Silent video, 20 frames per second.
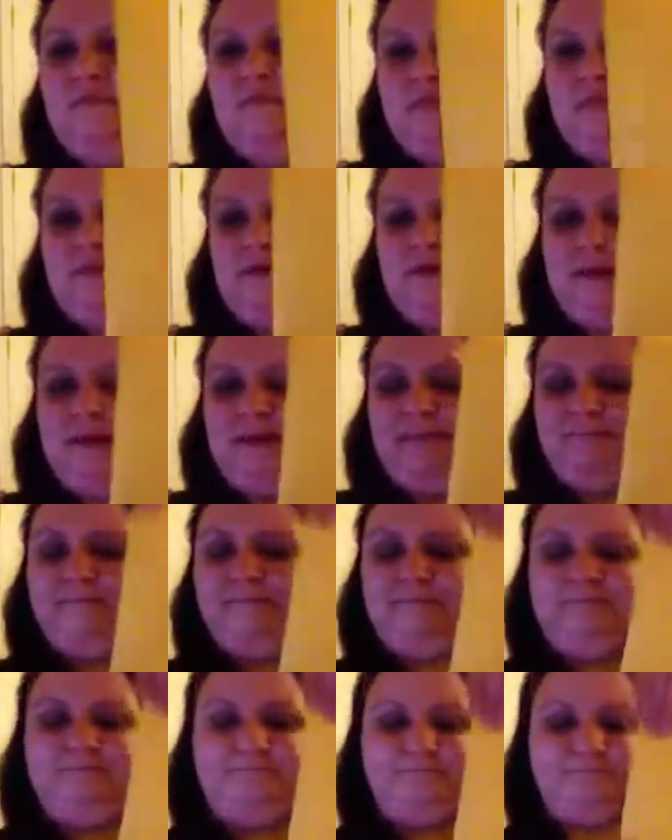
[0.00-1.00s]
Okay?
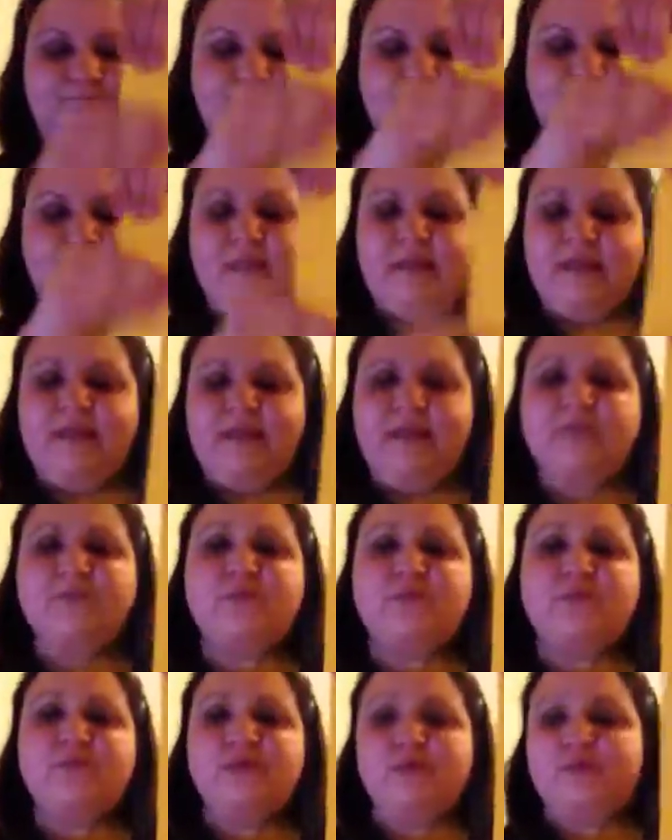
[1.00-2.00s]
Next
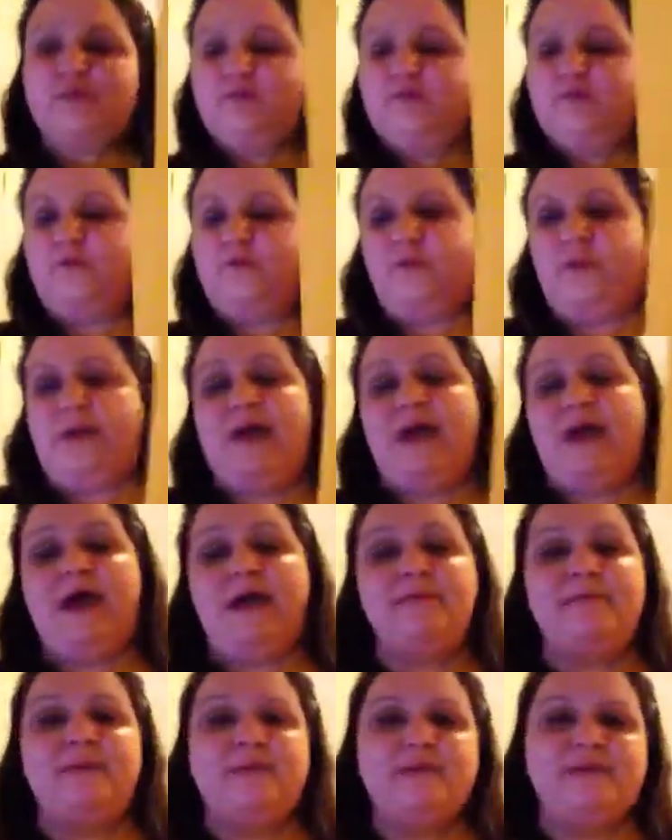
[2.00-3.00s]
we're going to do the folding.
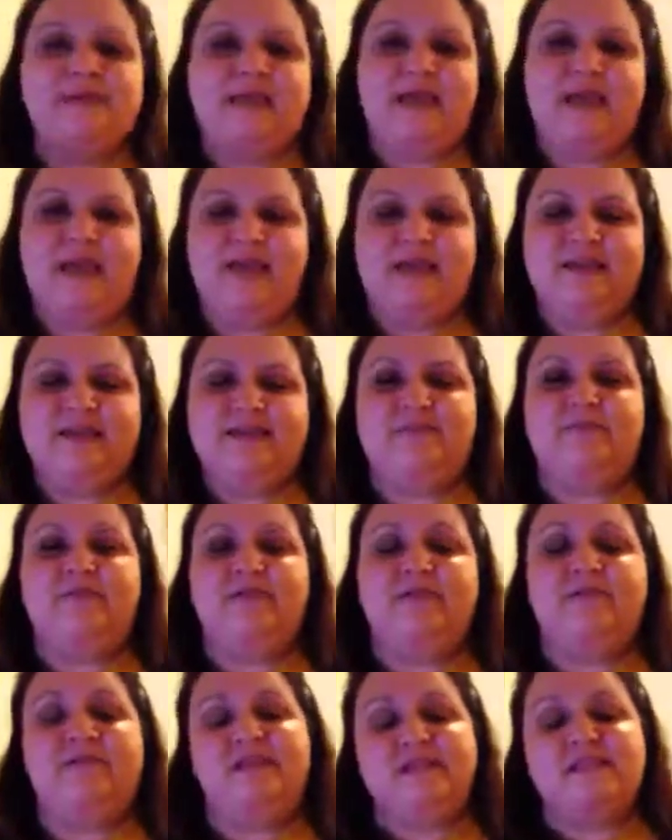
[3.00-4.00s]
I picked 8
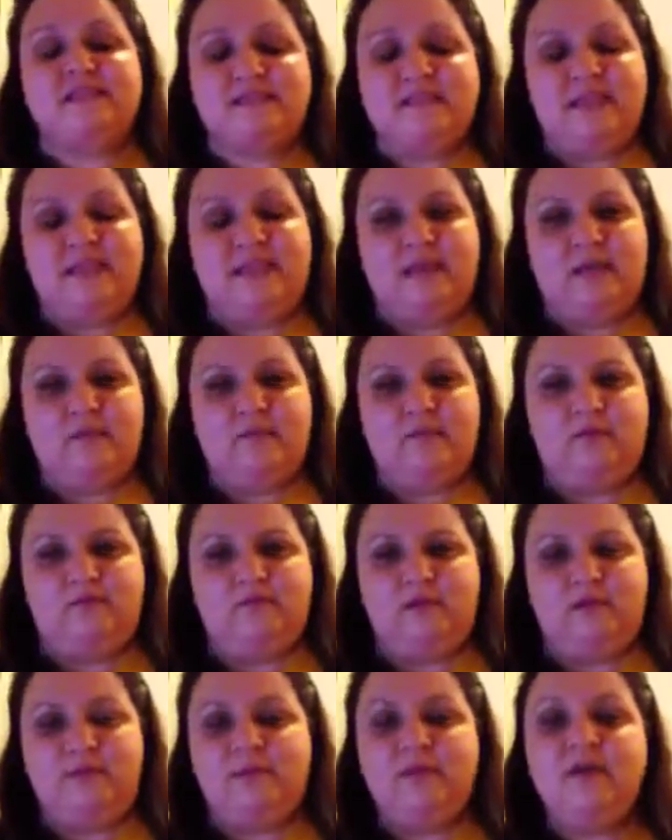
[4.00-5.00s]
different events in Animal
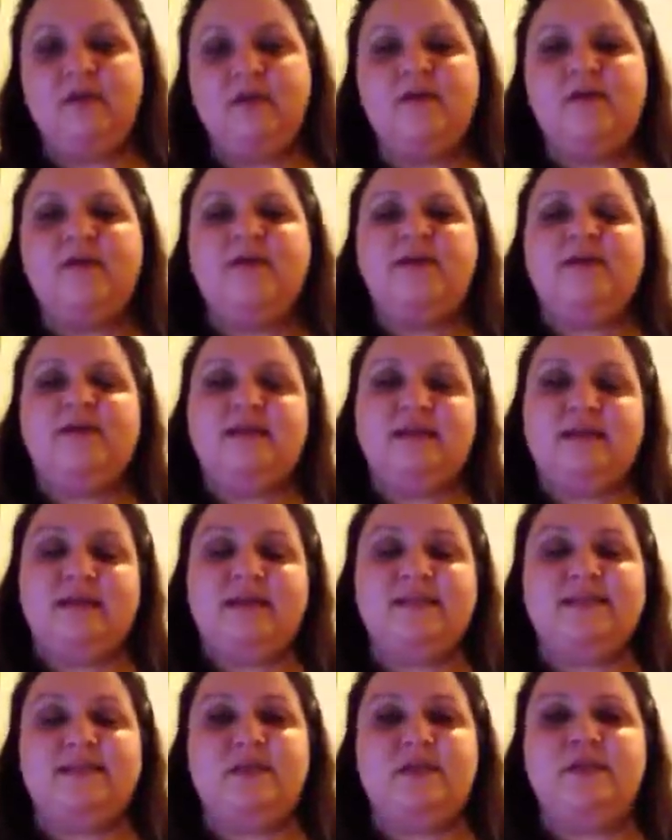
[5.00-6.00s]
Farm. Now, like
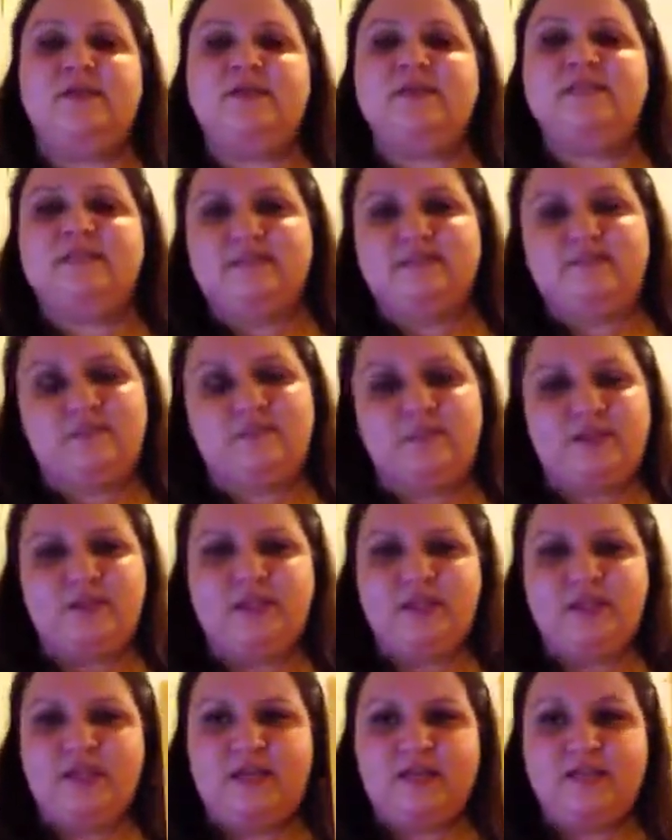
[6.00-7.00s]
I said, you can
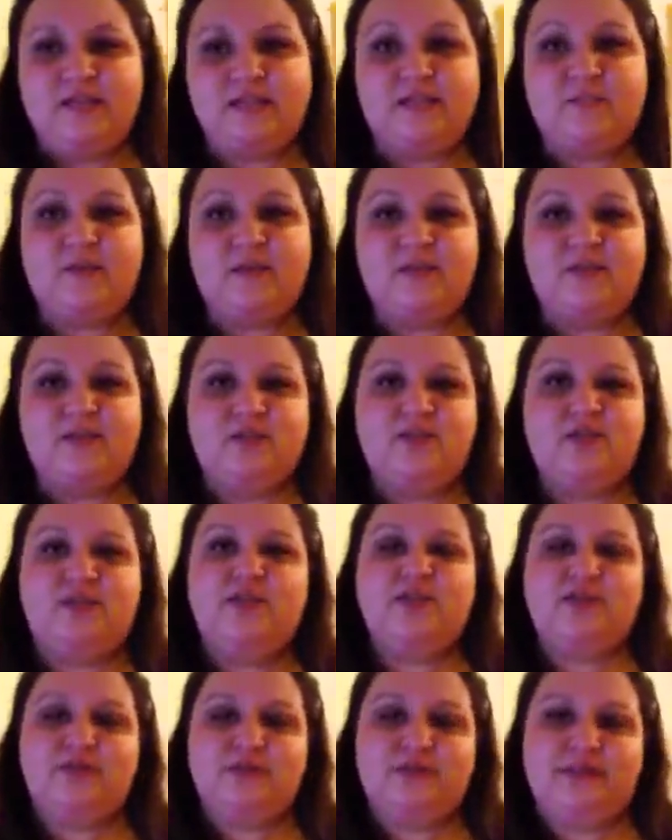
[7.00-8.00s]
differentiate this based on your
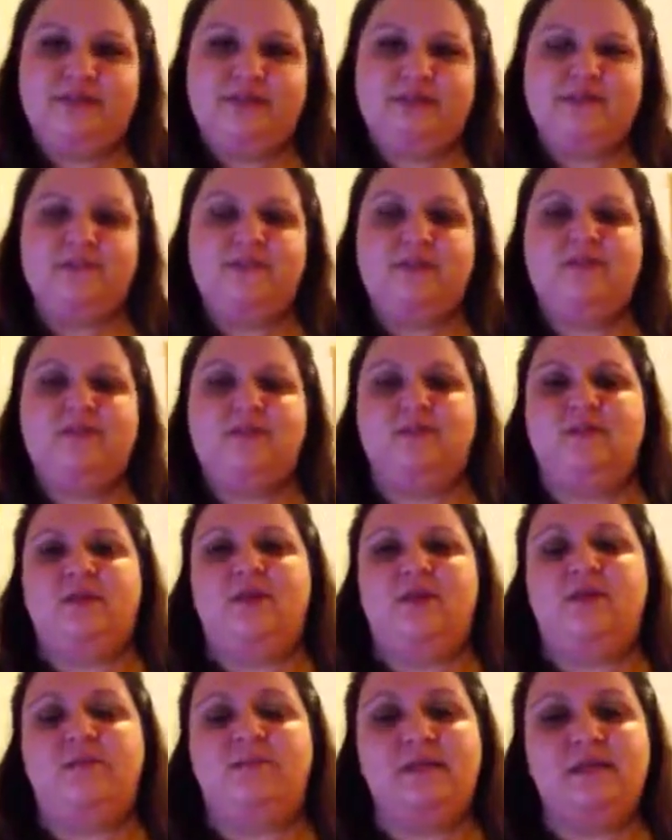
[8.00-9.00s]
students, based on
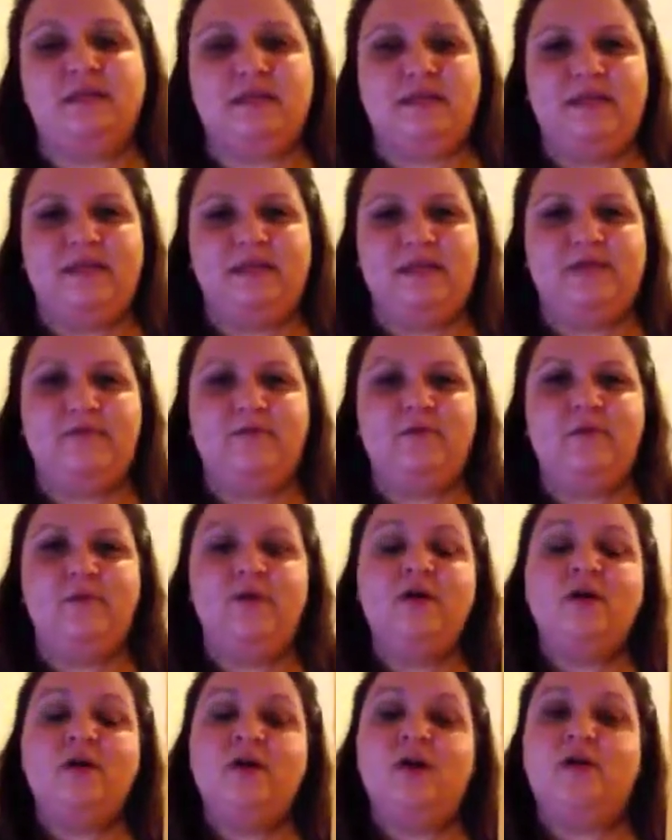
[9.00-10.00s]
their ability level,
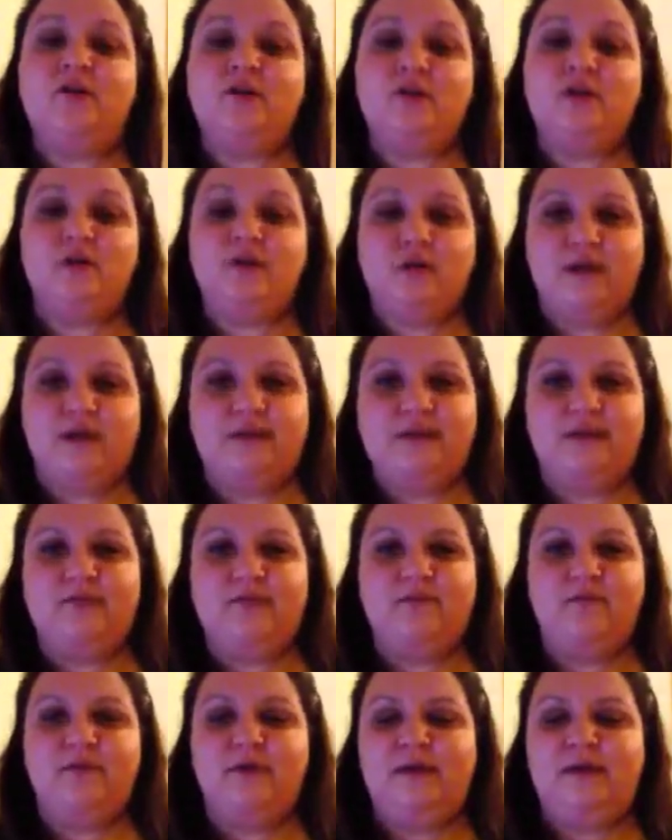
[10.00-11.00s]
on their grade
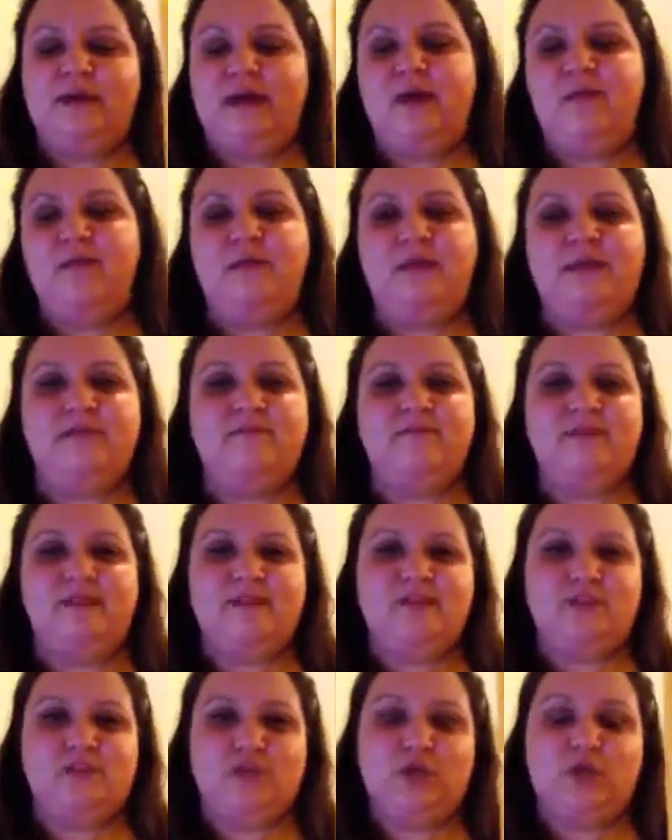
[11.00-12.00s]
level, and how many
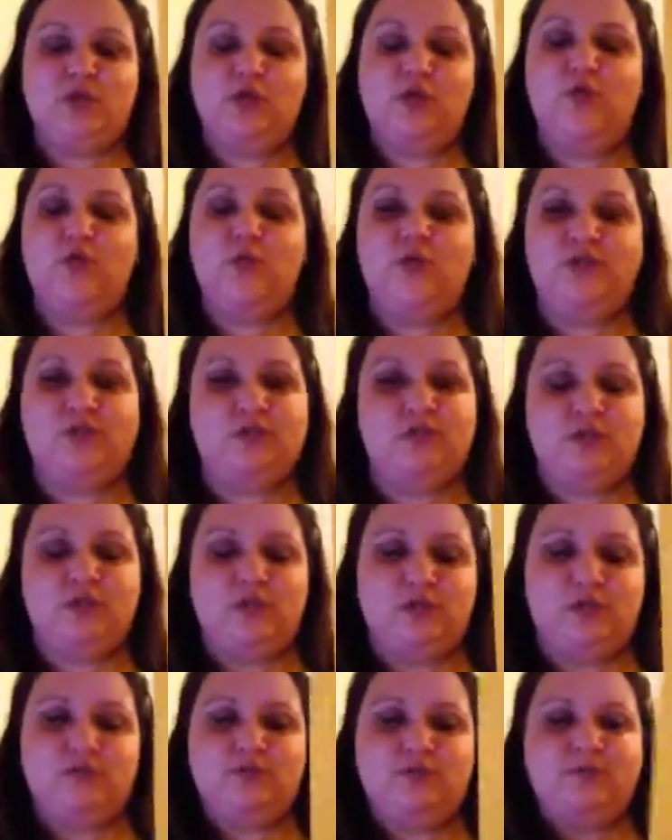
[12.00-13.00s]
events you want to
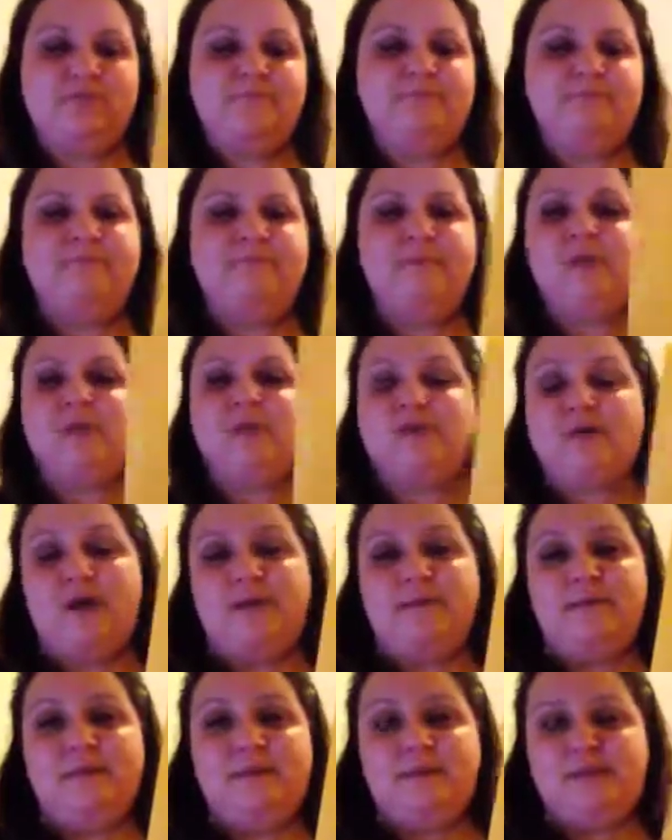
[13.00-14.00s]
use. So
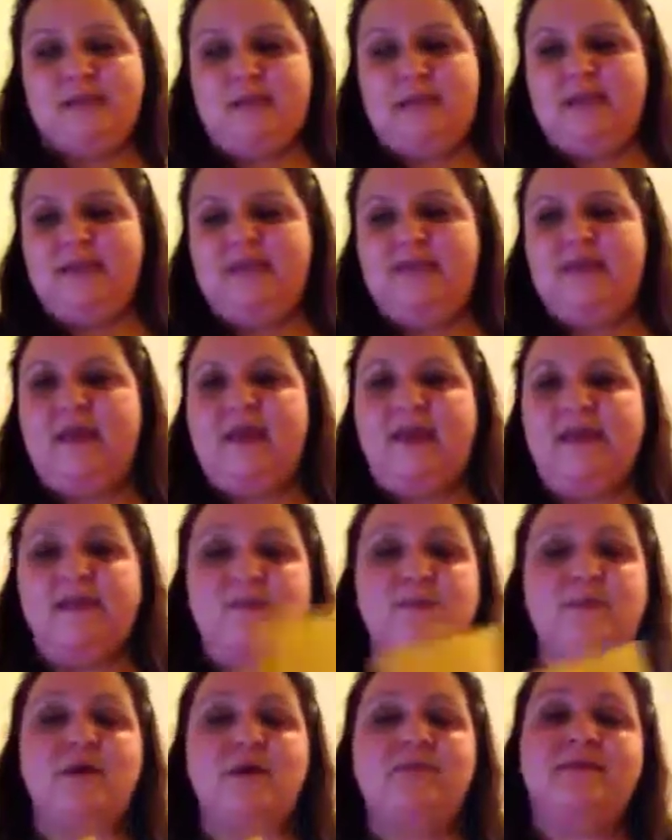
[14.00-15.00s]
I picked 8.
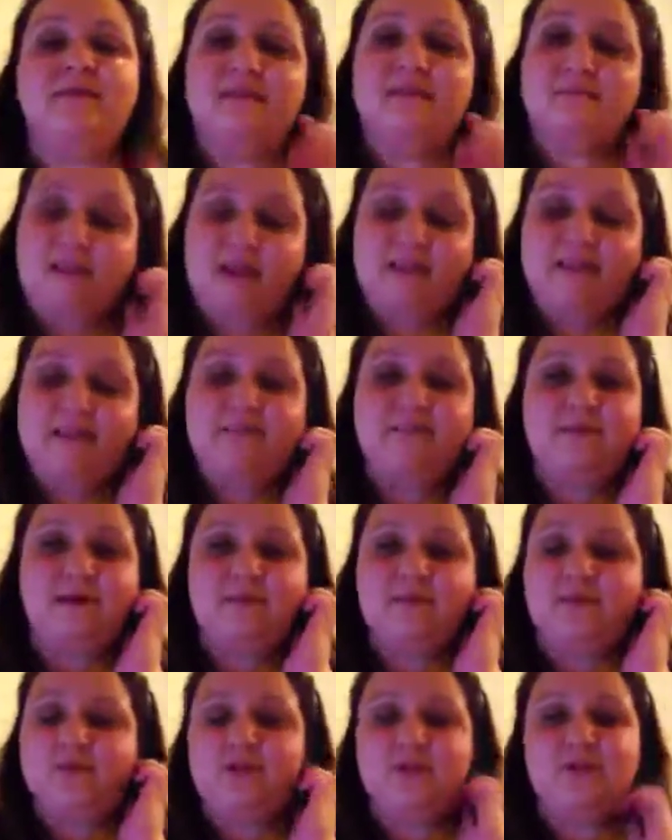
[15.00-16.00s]
8's probably the
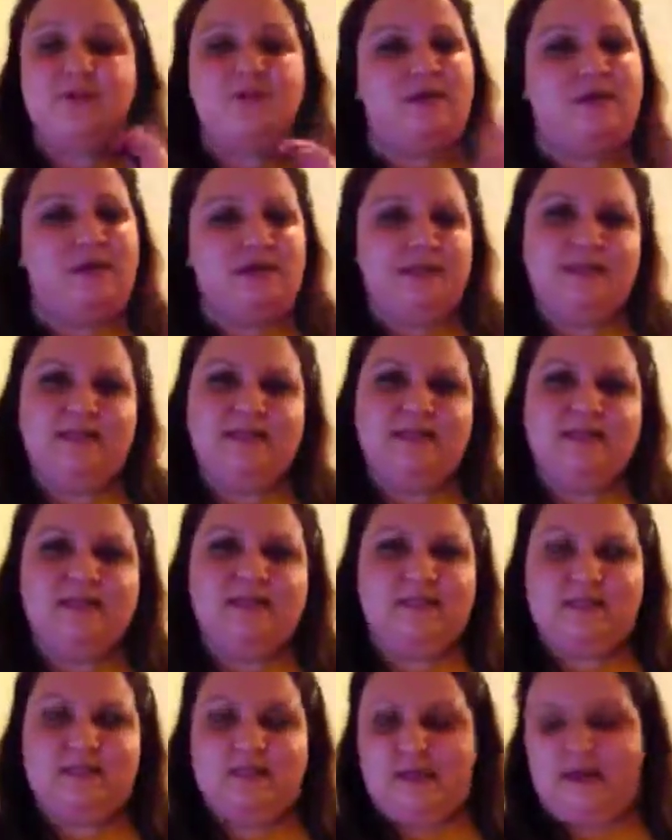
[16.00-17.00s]
maximum. You can do any less
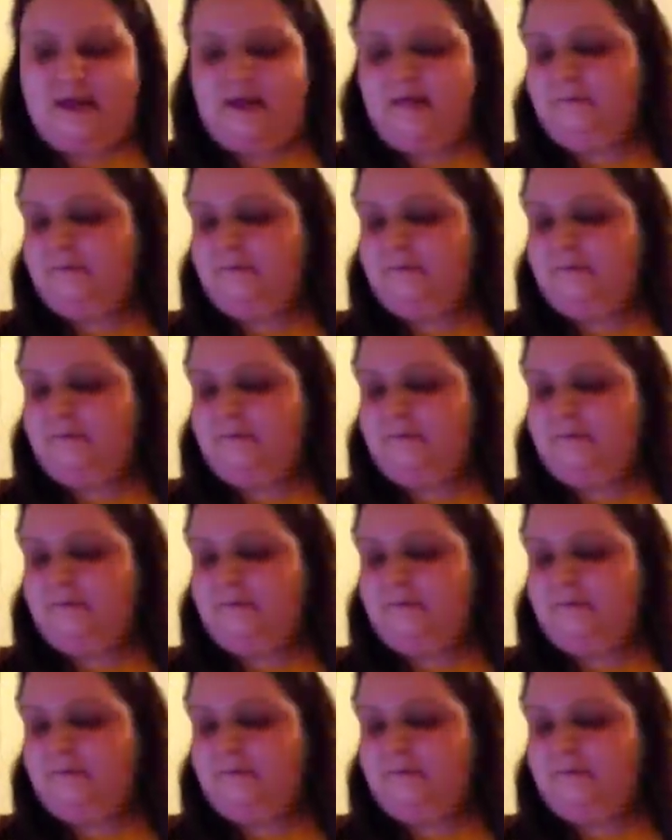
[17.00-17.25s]
than that.